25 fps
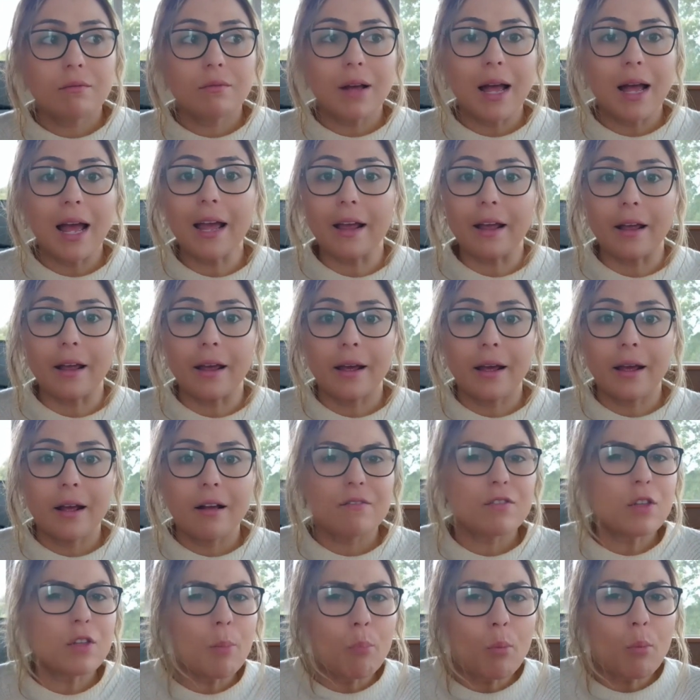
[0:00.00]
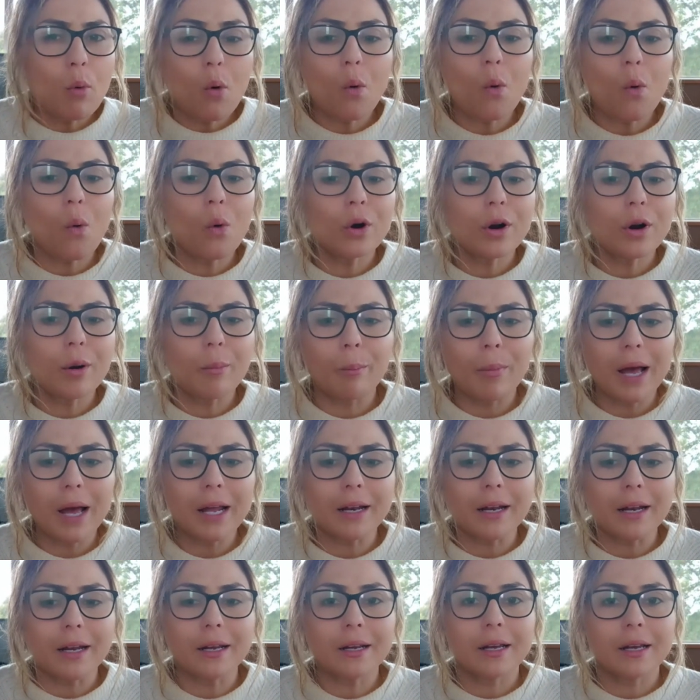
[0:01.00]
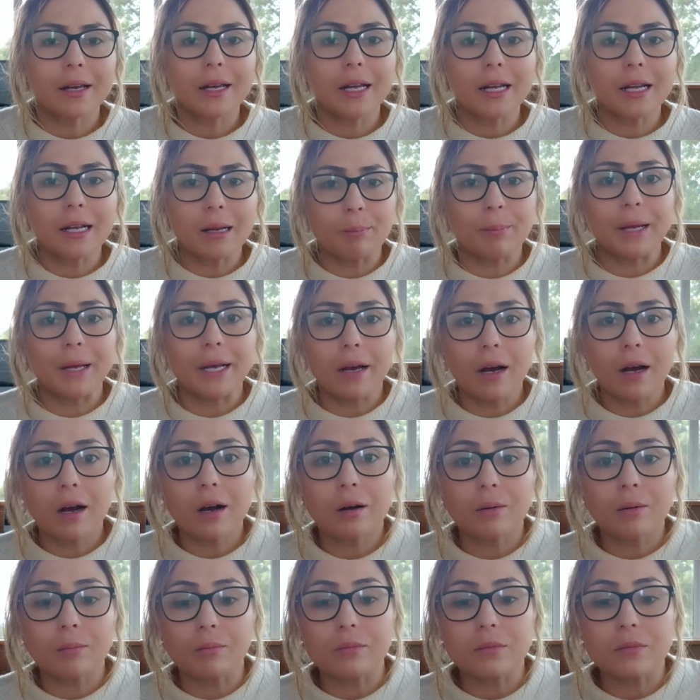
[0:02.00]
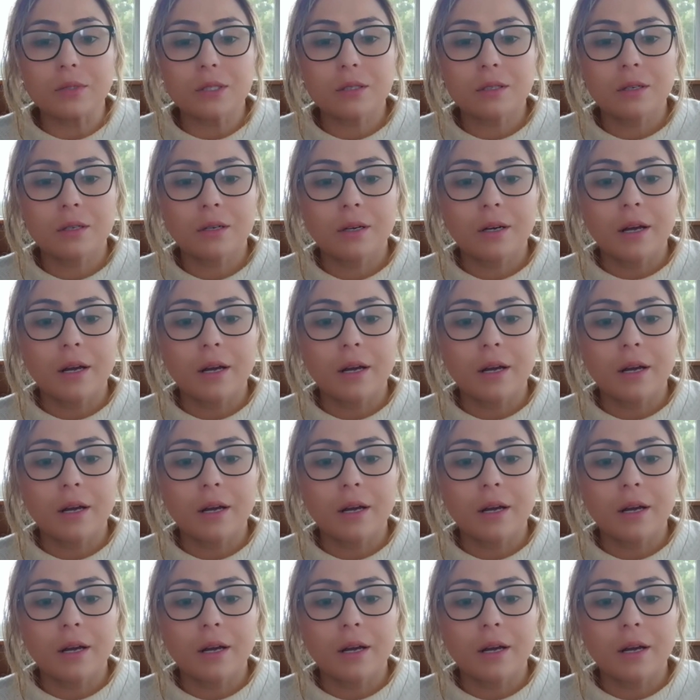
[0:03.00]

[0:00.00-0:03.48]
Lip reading: hey, the more automatic it becomes.